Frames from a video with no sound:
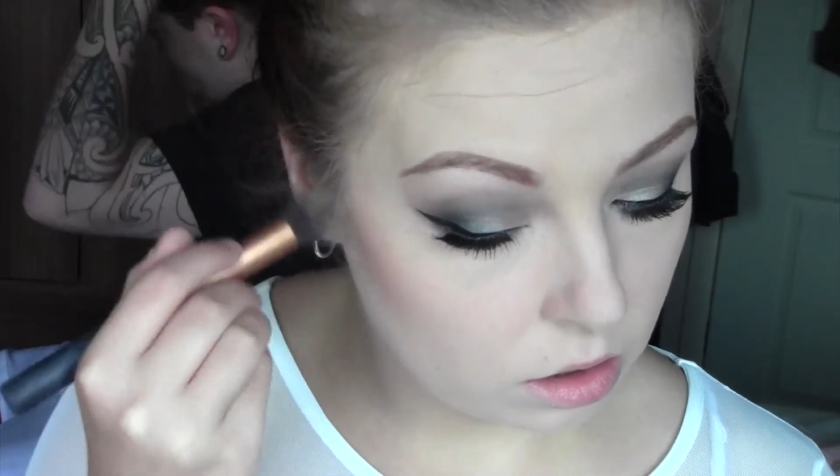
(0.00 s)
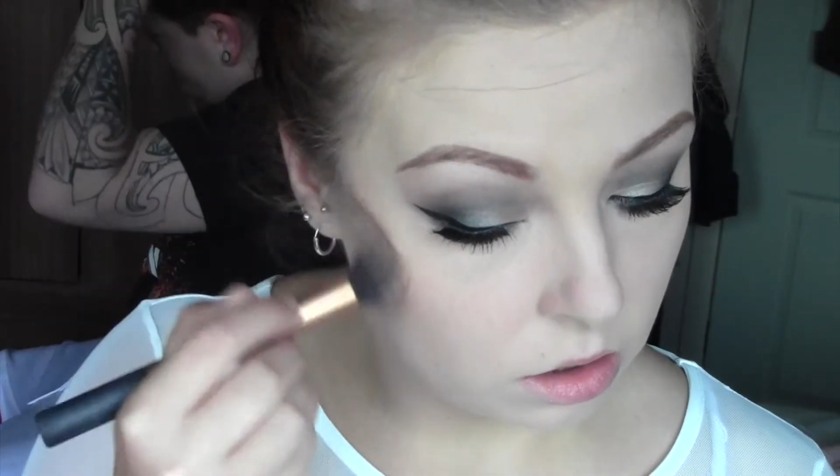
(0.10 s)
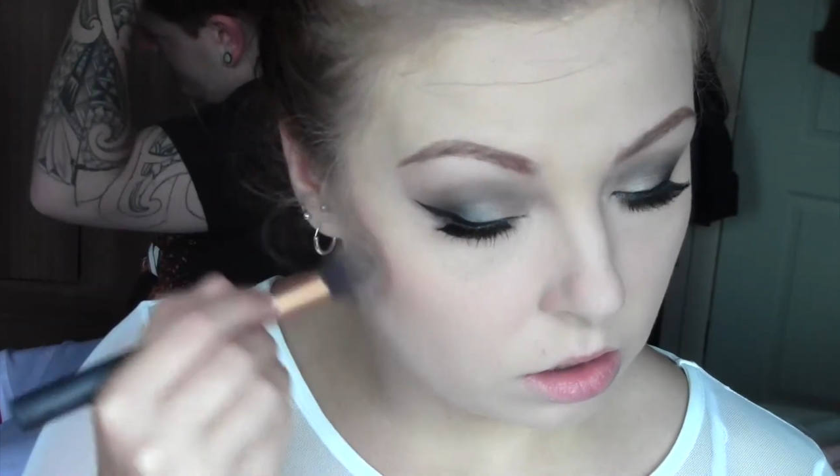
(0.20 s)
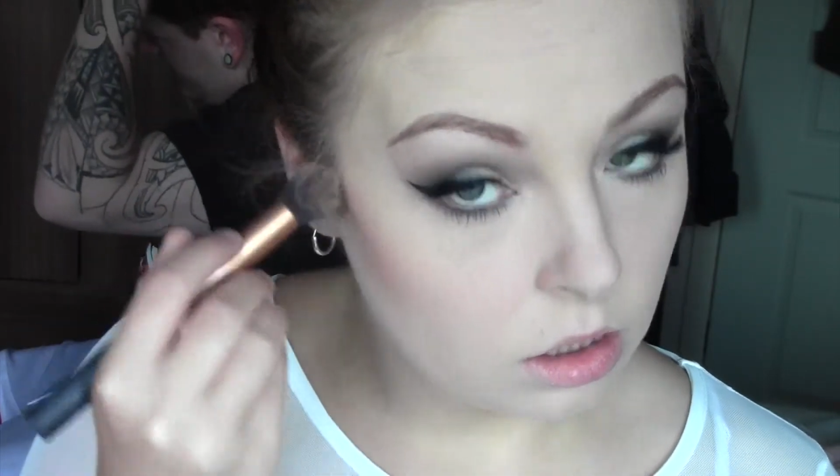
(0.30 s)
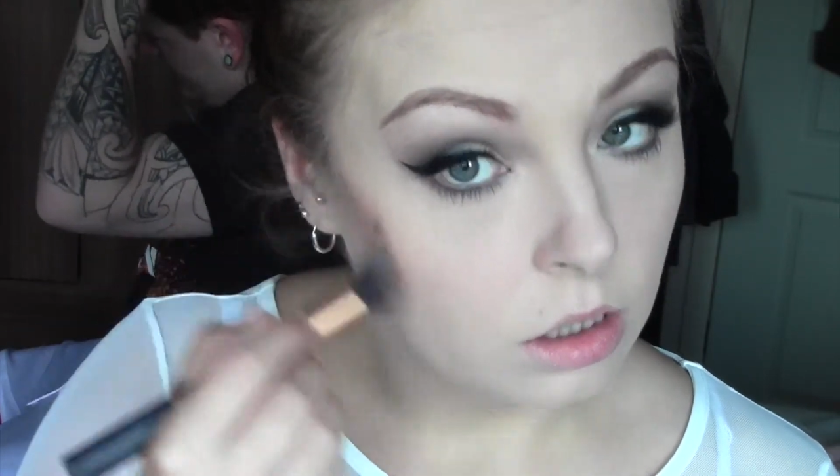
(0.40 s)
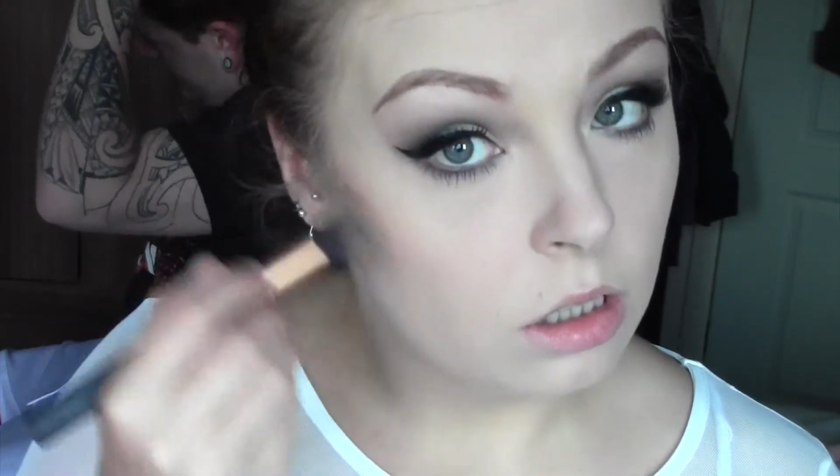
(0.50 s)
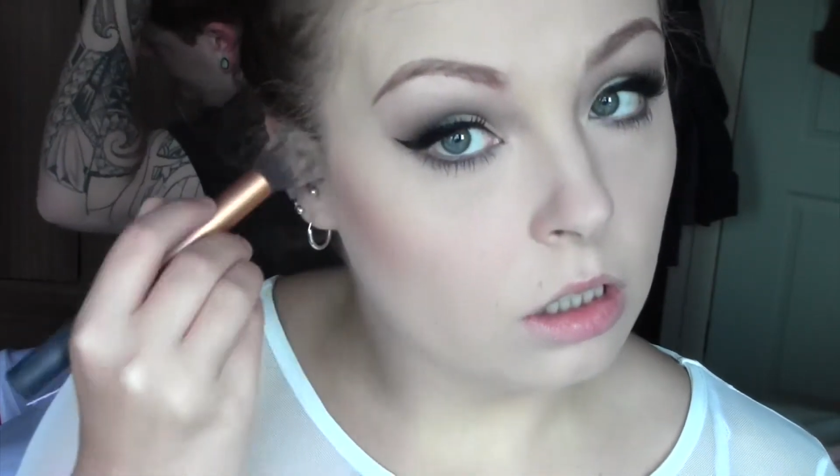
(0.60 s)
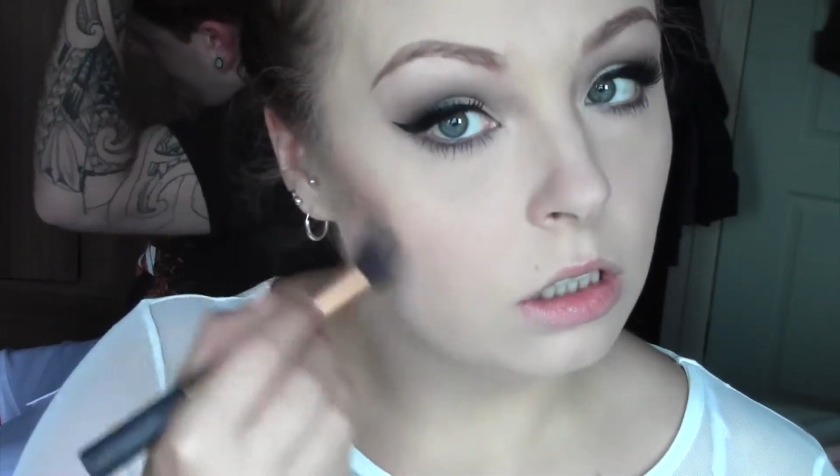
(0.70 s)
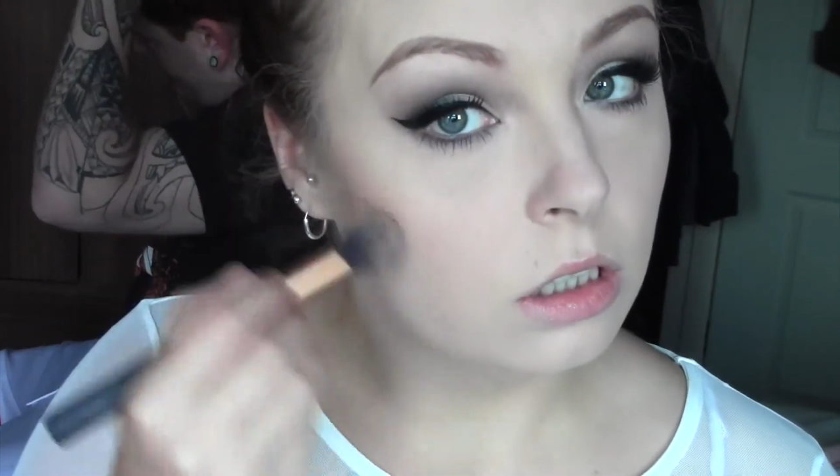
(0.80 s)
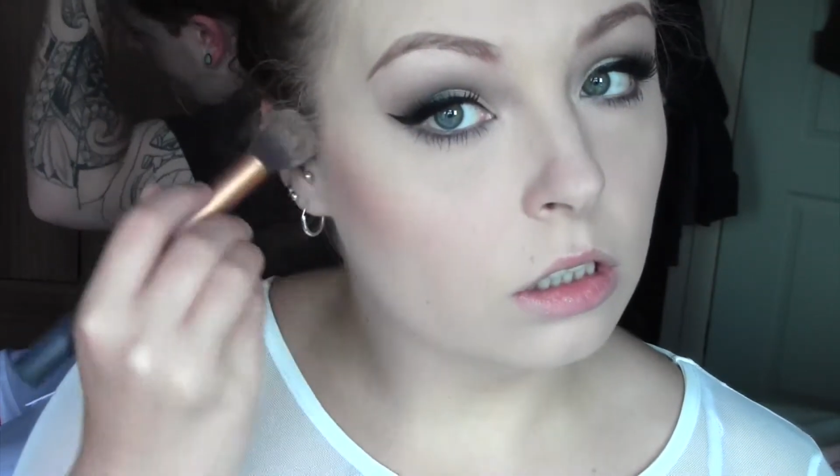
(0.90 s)

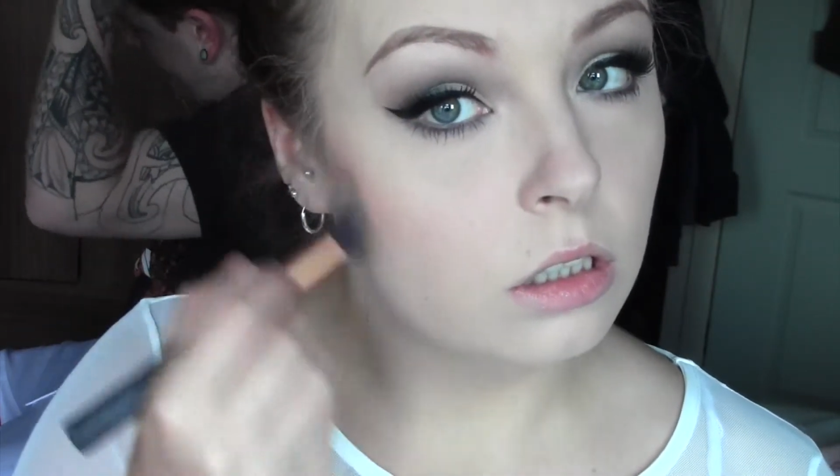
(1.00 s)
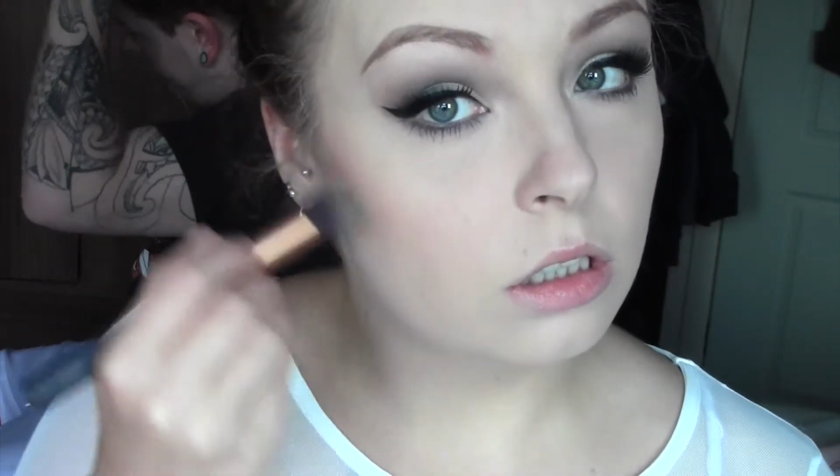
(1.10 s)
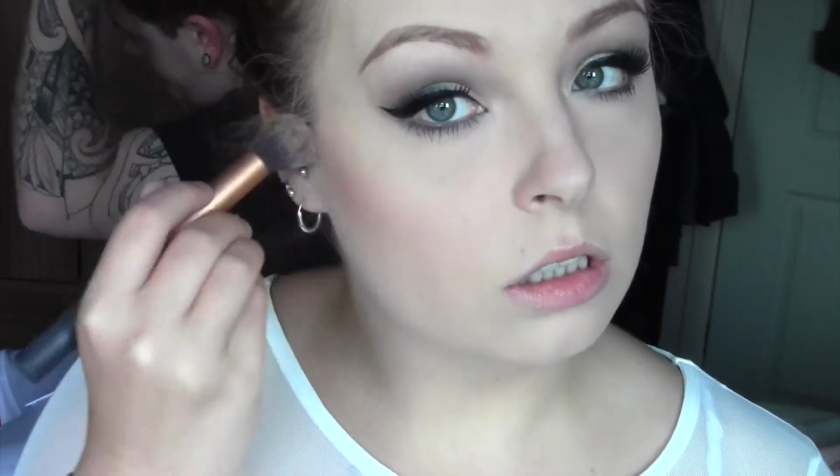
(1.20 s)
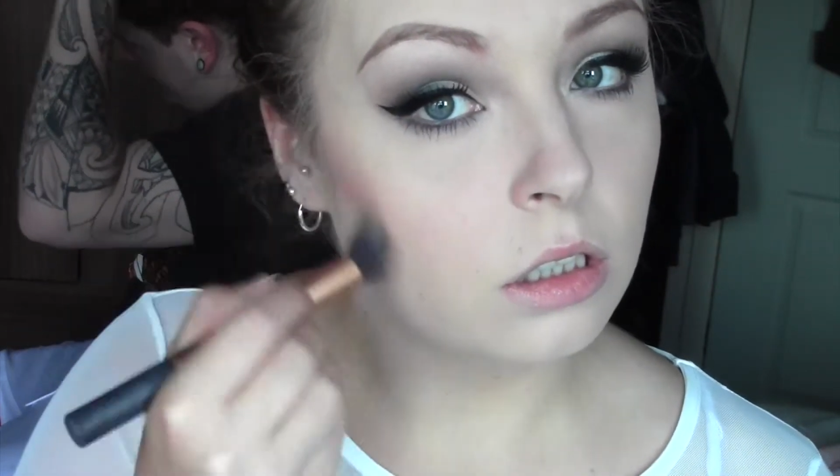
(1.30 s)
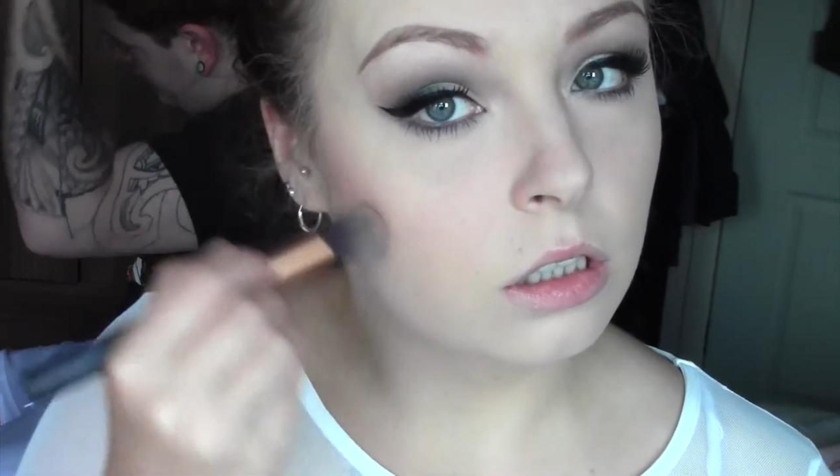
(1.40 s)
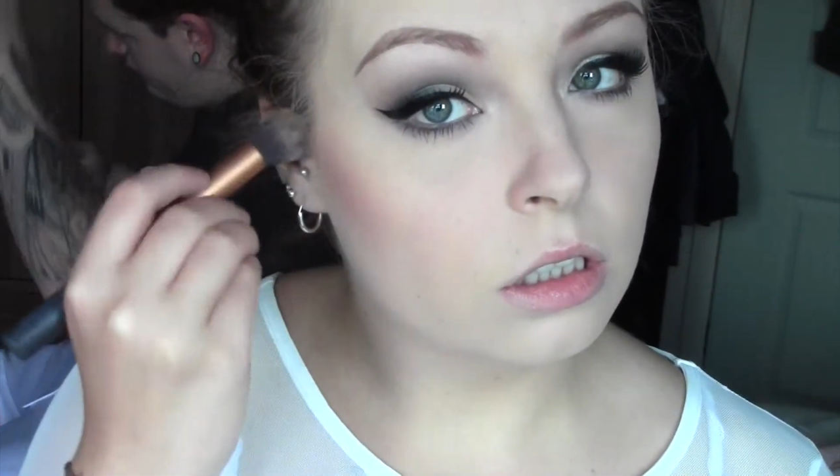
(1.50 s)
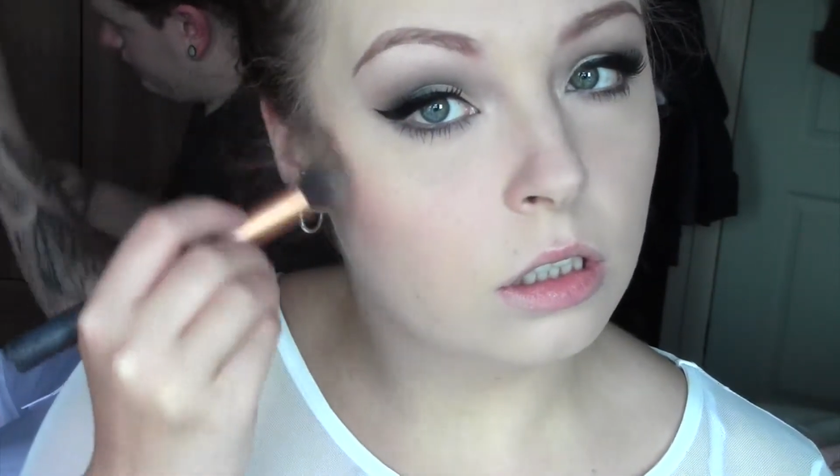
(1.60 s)
cheekbones, and I